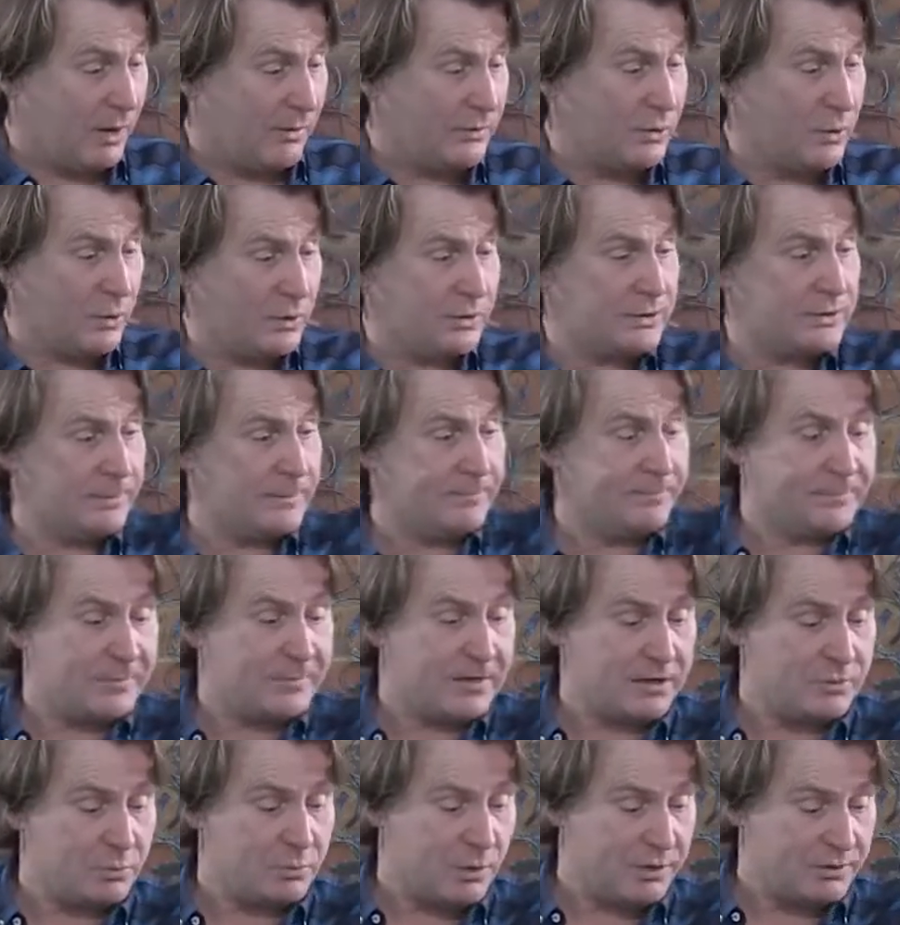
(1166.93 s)
of course,
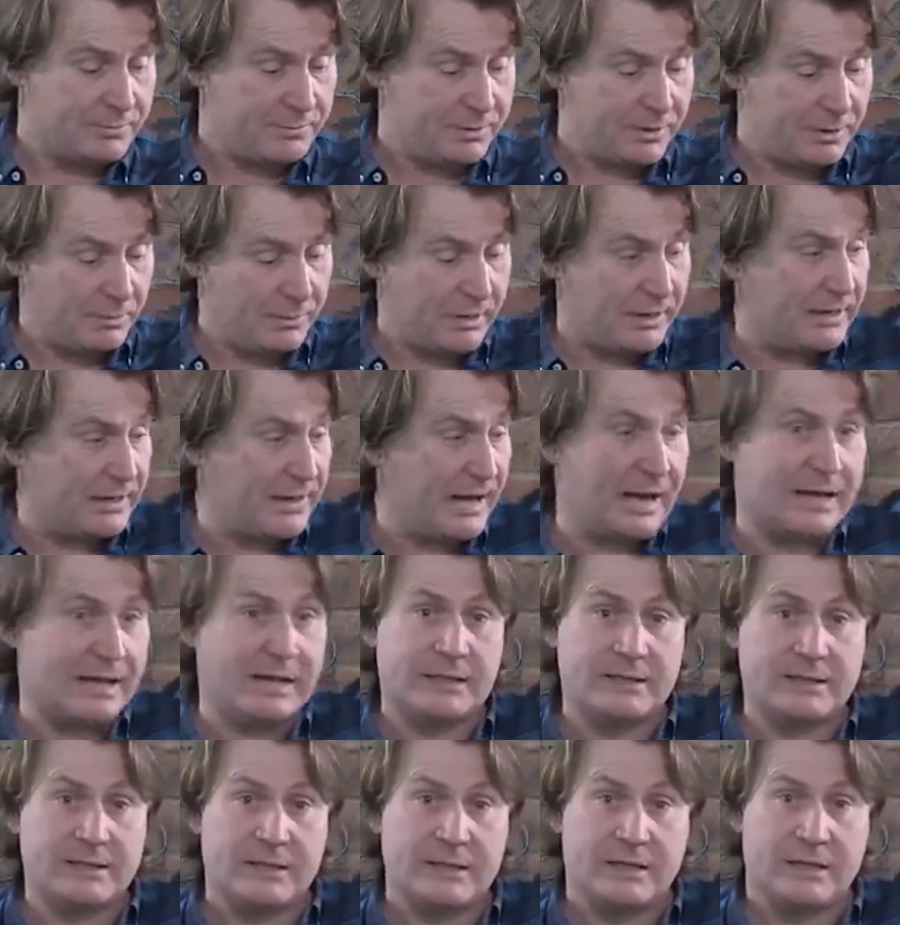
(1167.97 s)
this works pretty well in
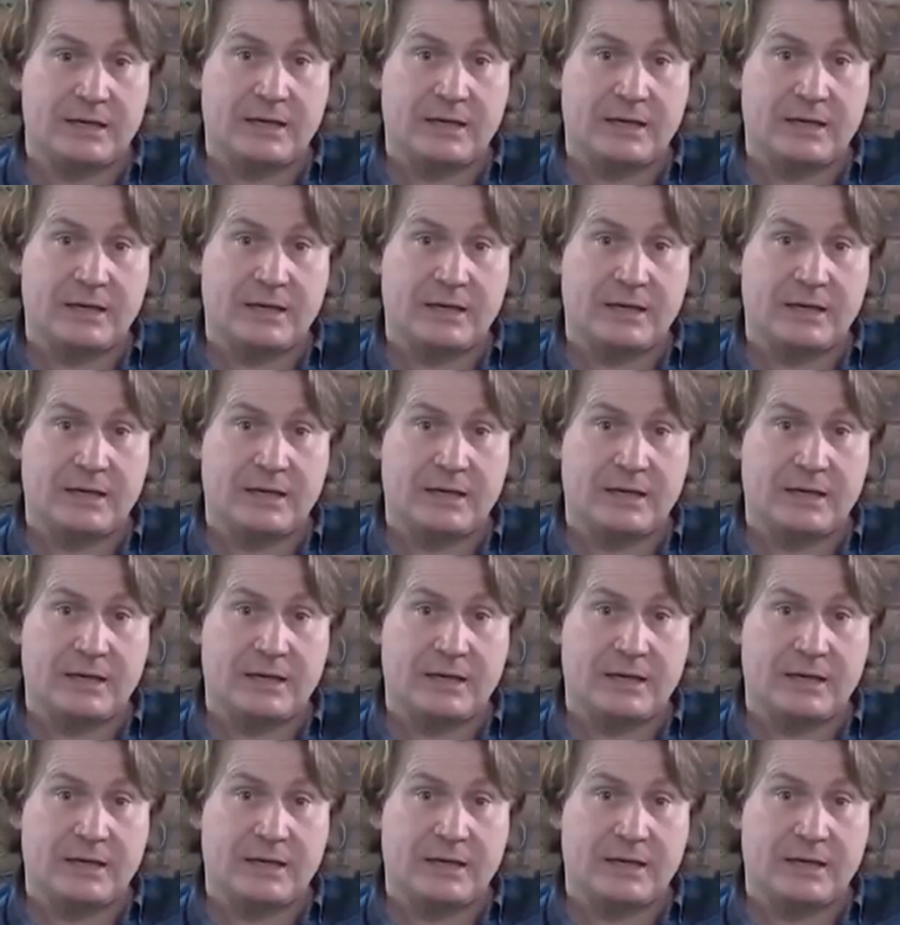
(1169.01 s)
hangers.